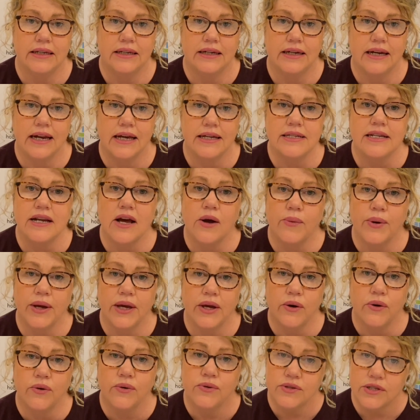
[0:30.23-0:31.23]
Last night we
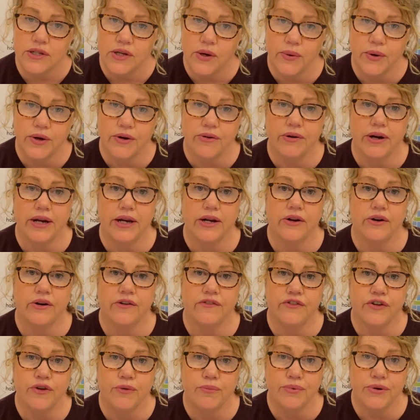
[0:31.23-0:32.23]
also agreed on a
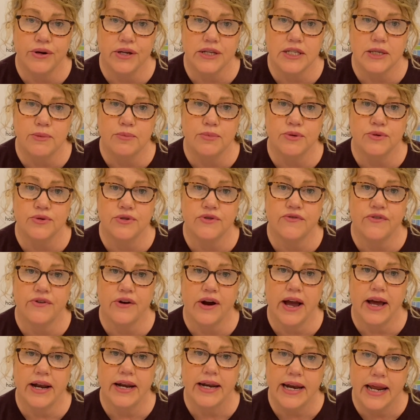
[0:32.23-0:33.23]
few principles for
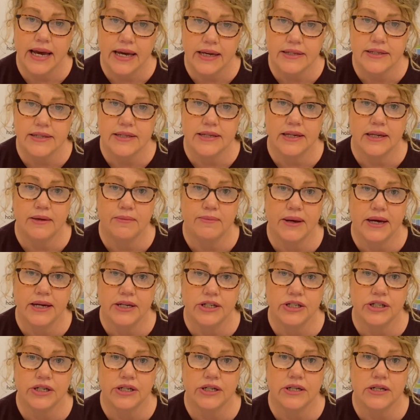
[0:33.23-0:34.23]
our next city
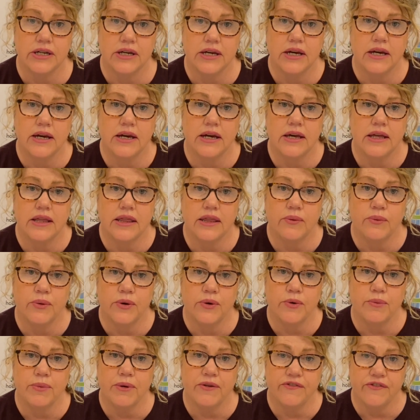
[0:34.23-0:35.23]
budget that we
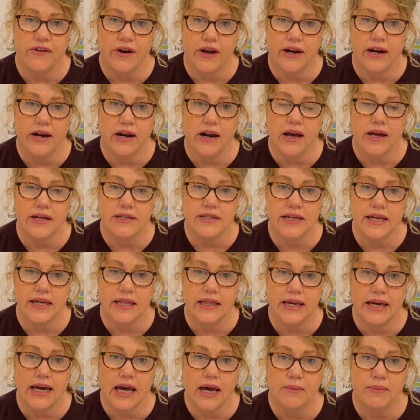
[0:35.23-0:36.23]
will be finalising in the
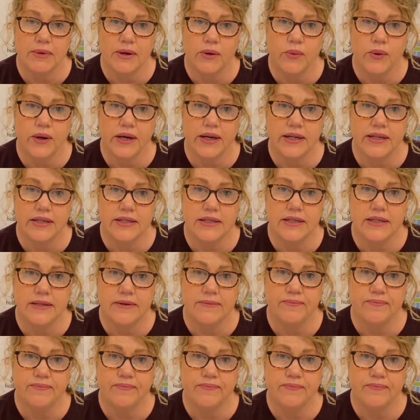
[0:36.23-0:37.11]
coming weeks.